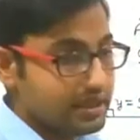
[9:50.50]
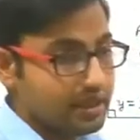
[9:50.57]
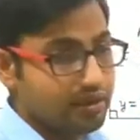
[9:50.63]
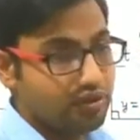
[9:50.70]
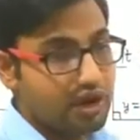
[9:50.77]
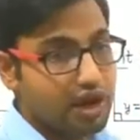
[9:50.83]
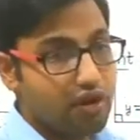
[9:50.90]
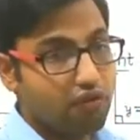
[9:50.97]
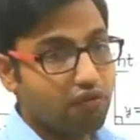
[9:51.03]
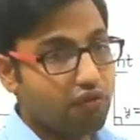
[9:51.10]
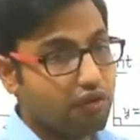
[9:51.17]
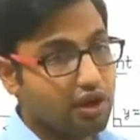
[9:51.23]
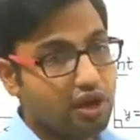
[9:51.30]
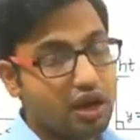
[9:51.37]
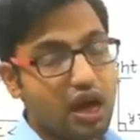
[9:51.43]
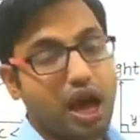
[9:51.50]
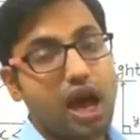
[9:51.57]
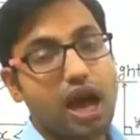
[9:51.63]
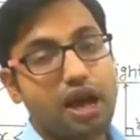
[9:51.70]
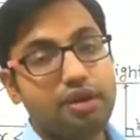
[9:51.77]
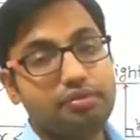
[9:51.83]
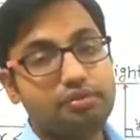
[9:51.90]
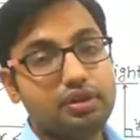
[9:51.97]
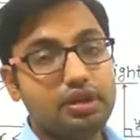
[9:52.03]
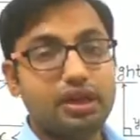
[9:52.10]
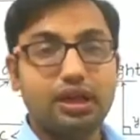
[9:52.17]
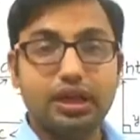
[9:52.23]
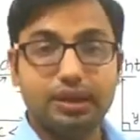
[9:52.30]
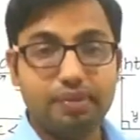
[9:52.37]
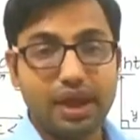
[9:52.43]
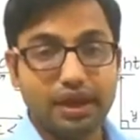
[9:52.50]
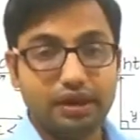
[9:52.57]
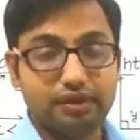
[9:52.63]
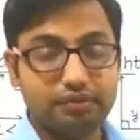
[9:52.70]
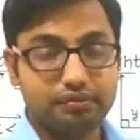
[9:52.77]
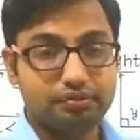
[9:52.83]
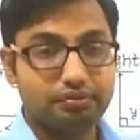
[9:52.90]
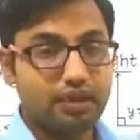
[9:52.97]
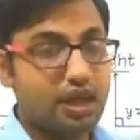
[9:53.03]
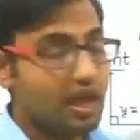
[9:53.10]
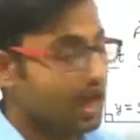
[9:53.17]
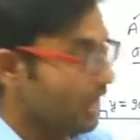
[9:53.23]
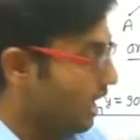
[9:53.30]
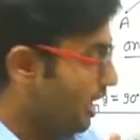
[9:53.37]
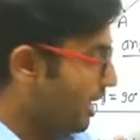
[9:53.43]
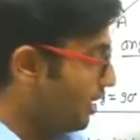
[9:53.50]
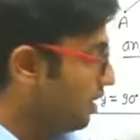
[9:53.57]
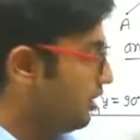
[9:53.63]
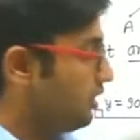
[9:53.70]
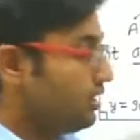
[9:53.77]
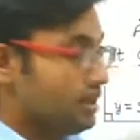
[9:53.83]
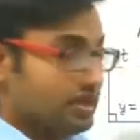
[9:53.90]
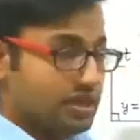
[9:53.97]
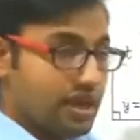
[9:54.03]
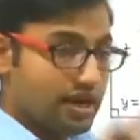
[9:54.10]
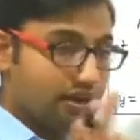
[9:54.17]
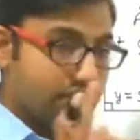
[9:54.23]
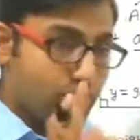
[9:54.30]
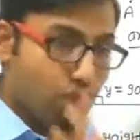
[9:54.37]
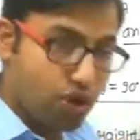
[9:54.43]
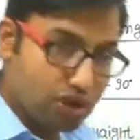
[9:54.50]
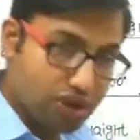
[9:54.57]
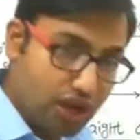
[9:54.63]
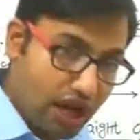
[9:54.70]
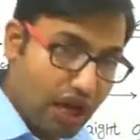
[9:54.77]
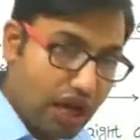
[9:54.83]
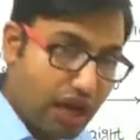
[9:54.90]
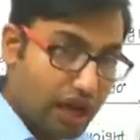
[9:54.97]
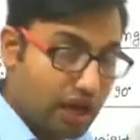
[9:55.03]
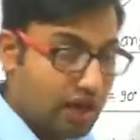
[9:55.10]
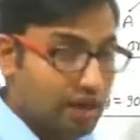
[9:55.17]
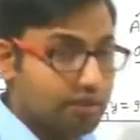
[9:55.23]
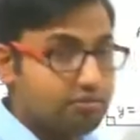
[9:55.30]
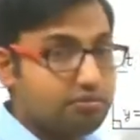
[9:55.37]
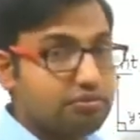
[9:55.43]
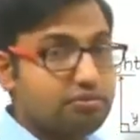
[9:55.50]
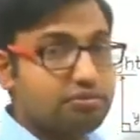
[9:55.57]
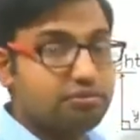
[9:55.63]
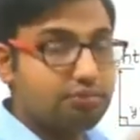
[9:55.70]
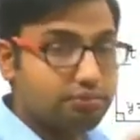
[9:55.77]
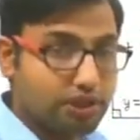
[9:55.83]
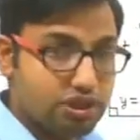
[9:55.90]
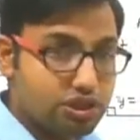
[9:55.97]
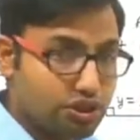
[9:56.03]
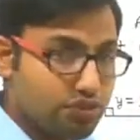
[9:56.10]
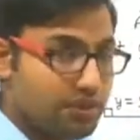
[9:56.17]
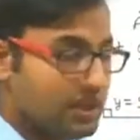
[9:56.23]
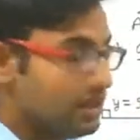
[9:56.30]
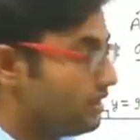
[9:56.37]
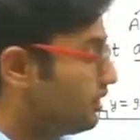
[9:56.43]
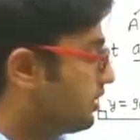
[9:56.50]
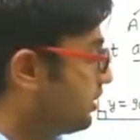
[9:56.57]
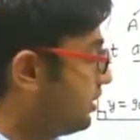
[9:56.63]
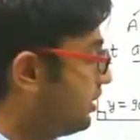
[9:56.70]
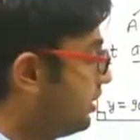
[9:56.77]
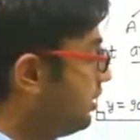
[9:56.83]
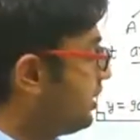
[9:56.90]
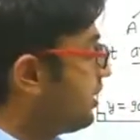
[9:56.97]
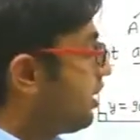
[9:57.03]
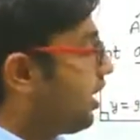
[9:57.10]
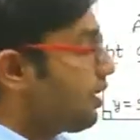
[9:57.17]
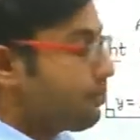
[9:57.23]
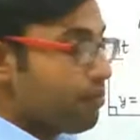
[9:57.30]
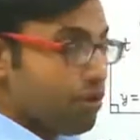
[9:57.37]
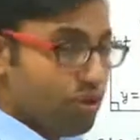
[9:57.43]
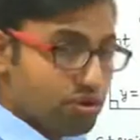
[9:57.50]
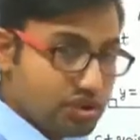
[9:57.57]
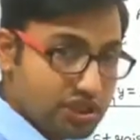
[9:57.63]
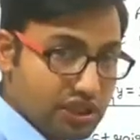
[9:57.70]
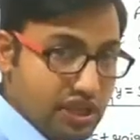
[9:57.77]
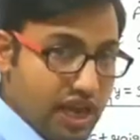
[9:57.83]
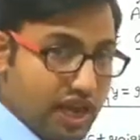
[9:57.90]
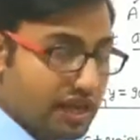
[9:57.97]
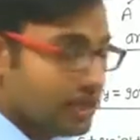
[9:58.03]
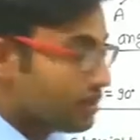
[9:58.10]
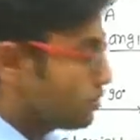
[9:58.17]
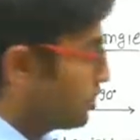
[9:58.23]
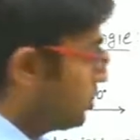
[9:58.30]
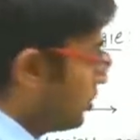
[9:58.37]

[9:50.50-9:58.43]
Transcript: have now one arm remain, and that both arms must be in the opposite direction